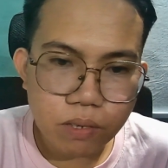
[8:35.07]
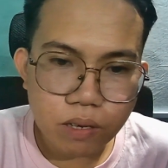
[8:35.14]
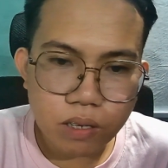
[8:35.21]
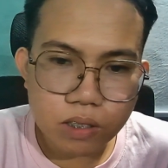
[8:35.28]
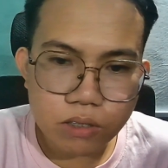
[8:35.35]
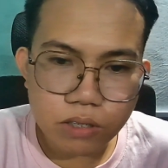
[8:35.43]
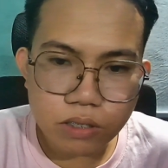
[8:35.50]

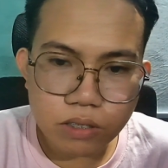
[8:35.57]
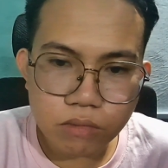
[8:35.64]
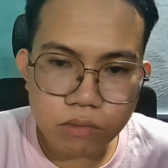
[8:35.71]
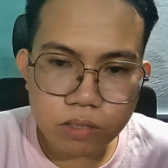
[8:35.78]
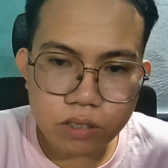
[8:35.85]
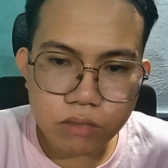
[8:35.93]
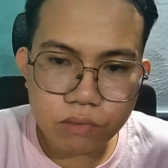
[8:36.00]
because
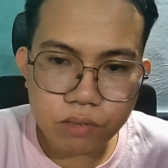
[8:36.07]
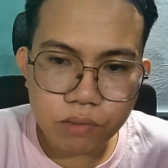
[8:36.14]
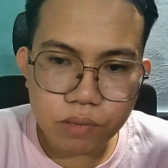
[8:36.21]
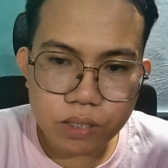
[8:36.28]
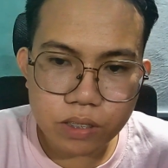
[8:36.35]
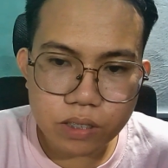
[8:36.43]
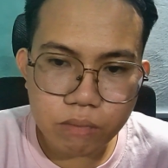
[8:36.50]
surrounding words
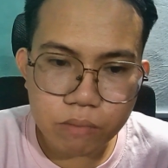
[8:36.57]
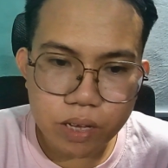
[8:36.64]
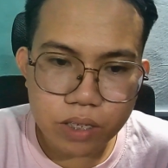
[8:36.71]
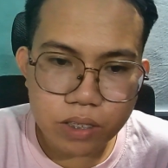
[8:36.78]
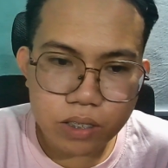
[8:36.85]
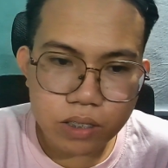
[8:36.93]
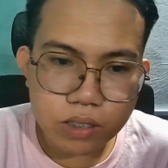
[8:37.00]
influence the
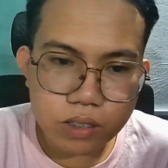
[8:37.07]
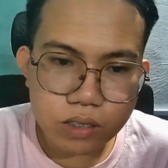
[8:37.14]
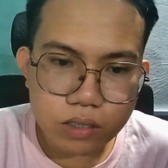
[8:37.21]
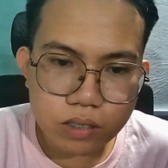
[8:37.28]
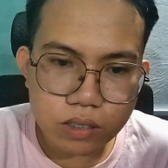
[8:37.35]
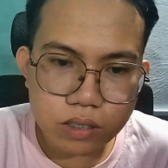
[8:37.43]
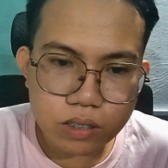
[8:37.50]
embedding.
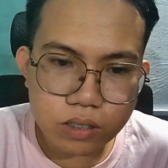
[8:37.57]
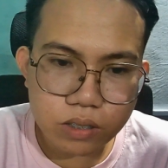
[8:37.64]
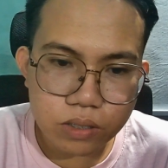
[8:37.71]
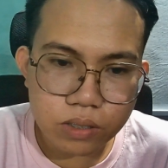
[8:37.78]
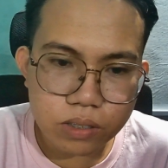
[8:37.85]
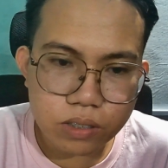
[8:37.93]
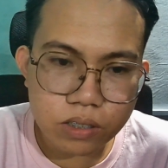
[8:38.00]
This
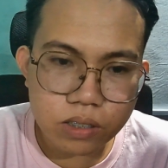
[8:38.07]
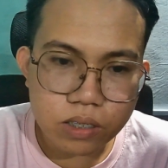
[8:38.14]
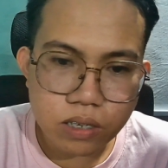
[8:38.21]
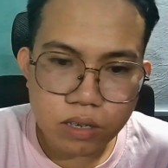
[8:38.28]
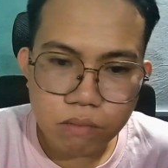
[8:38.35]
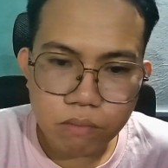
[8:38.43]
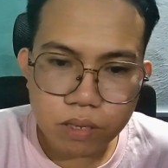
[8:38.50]
is
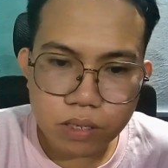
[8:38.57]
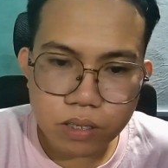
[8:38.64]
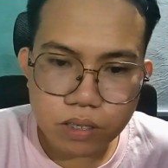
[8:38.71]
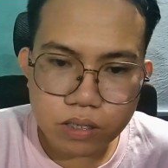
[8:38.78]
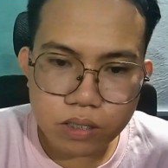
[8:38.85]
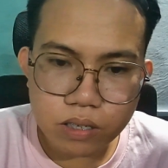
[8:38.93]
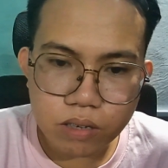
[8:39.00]
huge.
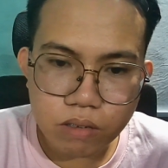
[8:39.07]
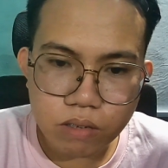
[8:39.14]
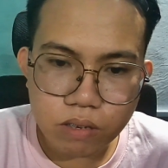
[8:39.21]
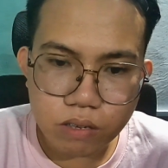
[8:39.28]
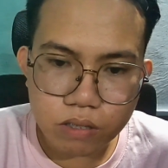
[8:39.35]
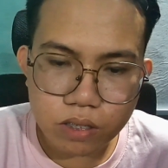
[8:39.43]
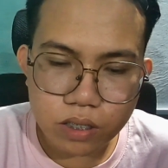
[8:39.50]
Meaning is
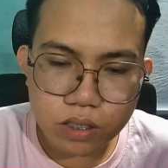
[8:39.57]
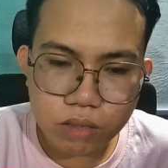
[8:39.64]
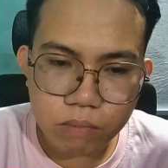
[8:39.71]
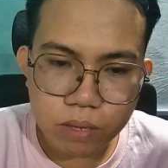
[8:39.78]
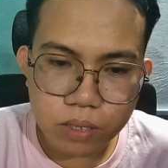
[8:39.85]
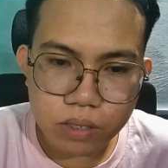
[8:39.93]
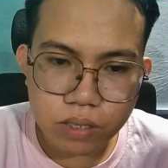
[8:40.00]
now
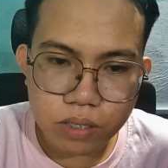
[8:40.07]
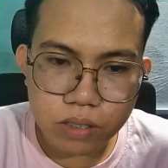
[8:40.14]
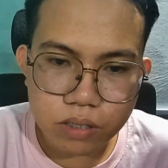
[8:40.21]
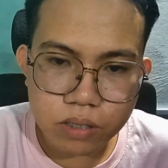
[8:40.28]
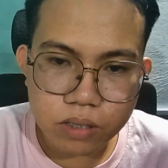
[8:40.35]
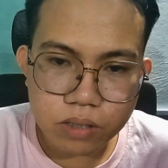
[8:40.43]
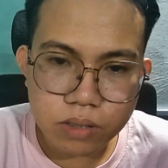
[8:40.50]
context
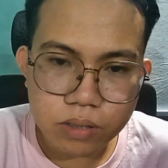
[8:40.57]
dependent.